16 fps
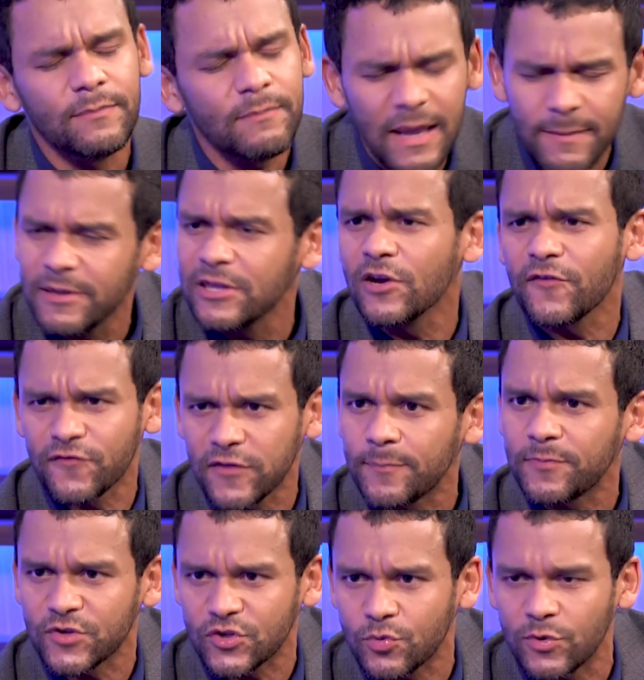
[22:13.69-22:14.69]
Maybe they'll
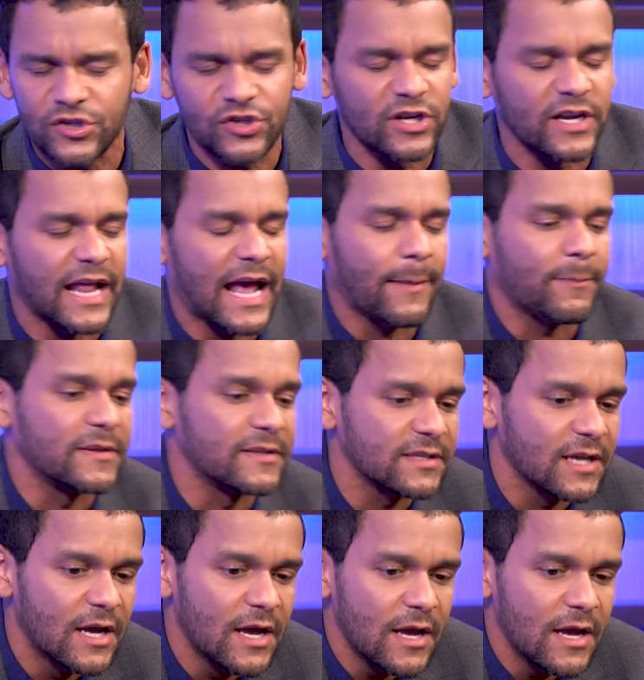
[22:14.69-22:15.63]
flip the switch and it happens.